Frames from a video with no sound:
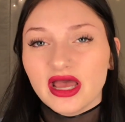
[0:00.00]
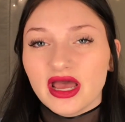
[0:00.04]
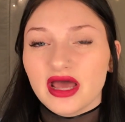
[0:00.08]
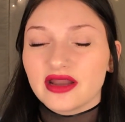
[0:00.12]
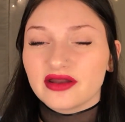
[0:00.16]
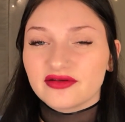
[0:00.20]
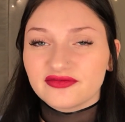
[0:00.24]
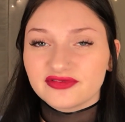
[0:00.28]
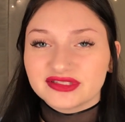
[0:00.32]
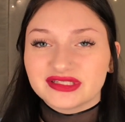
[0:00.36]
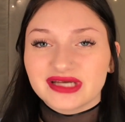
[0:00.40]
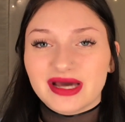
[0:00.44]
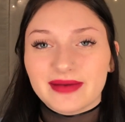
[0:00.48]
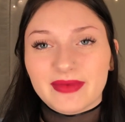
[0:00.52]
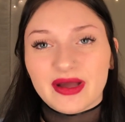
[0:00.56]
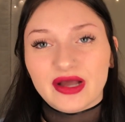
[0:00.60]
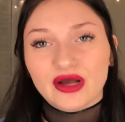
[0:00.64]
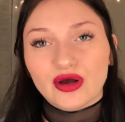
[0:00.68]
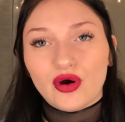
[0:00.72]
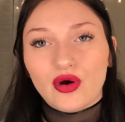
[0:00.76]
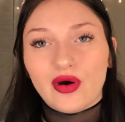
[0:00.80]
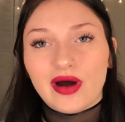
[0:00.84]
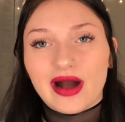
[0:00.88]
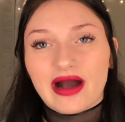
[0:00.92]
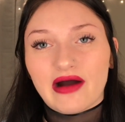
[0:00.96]
and every time I
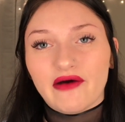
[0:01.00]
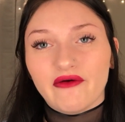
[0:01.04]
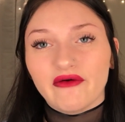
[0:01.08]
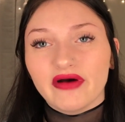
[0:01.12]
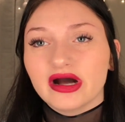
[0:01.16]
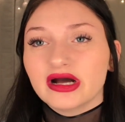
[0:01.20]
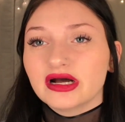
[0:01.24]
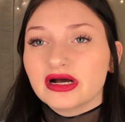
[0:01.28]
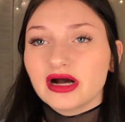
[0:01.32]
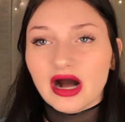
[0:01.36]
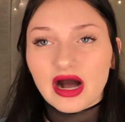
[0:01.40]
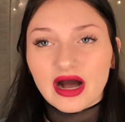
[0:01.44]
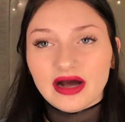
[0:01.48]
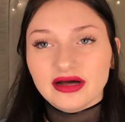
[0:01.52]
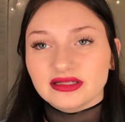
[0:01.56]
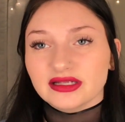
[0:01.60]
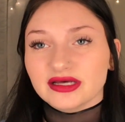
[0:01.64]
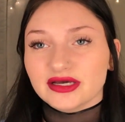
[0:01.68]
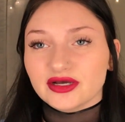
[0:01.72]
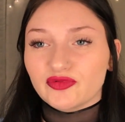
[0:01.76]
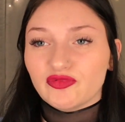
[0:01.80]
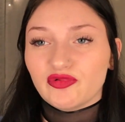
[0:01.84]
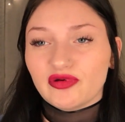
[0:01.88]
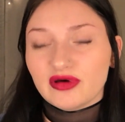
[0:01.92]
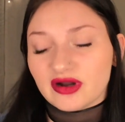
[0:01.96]
go out I
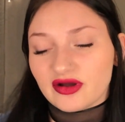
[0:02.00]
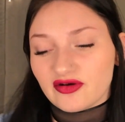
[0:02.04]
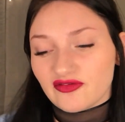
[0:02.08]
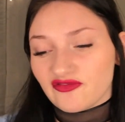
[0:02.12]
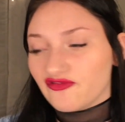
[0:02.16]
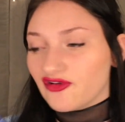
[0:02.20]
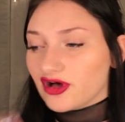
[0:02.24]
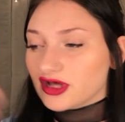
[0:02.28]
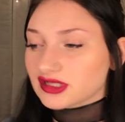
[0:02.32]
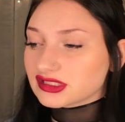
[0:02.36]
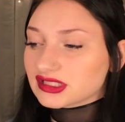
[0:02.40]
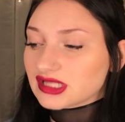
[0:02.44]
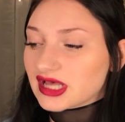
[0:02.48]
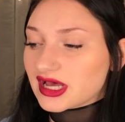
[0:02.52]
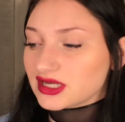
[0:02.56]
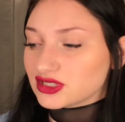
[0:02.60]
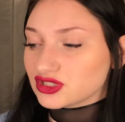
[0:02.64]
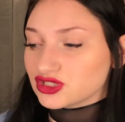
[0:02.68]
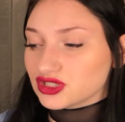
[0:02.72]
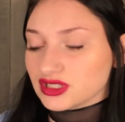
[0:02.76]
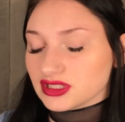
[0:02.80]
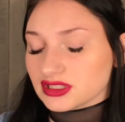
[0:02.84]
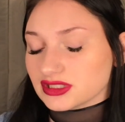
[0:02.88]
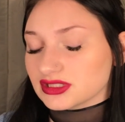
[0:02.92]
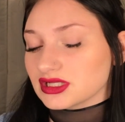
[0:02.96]
like put on false
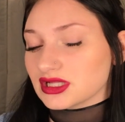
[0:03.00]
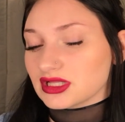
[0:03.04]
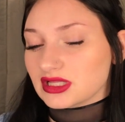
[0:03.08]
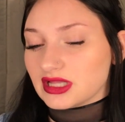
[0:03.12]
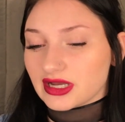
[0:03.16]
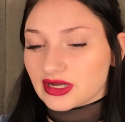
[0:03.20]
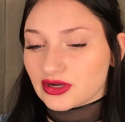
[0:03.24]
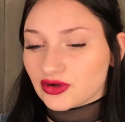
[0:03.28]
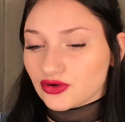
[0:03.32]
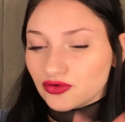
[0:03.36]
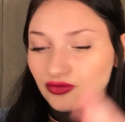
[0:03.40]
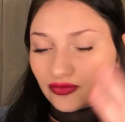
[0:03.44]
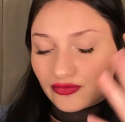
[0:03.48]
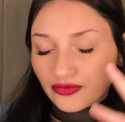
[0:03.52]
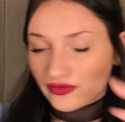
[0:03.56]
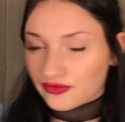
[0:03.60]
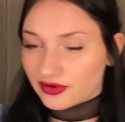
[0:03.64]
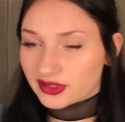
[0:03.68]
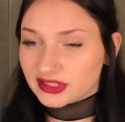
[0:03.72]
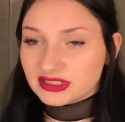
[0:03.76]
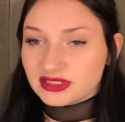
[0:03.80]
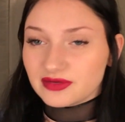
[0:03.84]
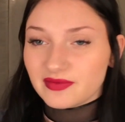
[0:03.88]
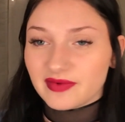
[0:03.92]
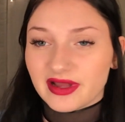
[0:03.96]
lashes and like
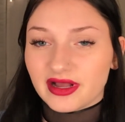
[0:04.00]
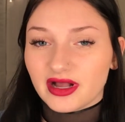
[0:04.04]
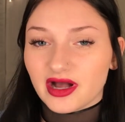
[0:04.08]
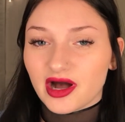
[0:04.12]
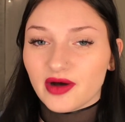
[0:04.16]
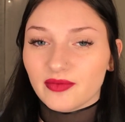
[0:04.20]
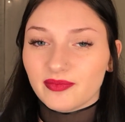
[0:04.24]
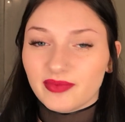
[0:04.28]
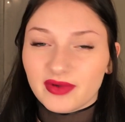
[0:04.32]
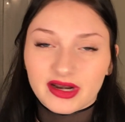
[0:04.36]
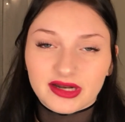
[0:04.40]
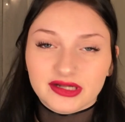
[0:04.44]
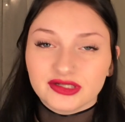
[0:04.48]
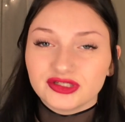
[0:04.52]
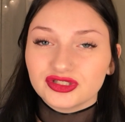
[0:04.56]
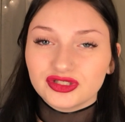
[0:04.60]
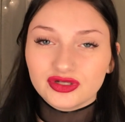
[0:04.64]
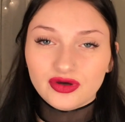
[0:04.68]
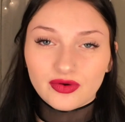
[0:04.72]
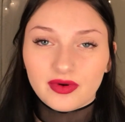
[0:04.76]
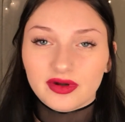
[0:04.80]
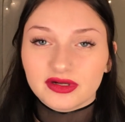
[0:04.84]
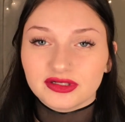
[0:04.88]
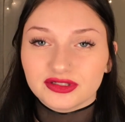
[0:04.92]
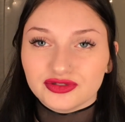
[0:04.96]
crazy makeup, and I just
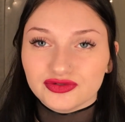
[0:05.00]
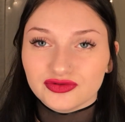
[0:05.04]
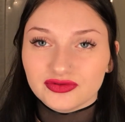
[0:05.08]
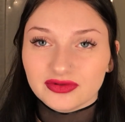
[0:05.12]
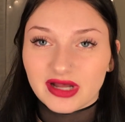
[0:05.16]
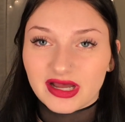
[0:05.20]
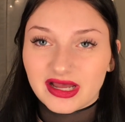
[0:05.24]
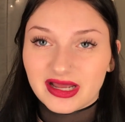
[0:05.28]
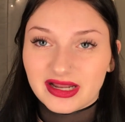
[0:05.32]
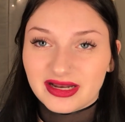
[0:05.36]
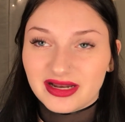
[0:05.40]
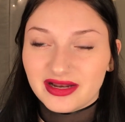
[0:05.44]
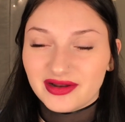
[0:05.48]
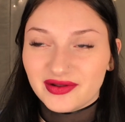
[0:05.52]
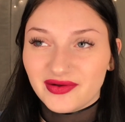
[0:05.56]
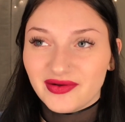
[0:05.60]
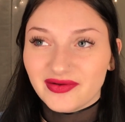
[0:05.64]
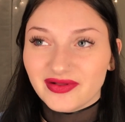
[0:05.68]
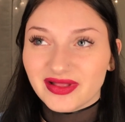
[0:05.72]
don't want to do that.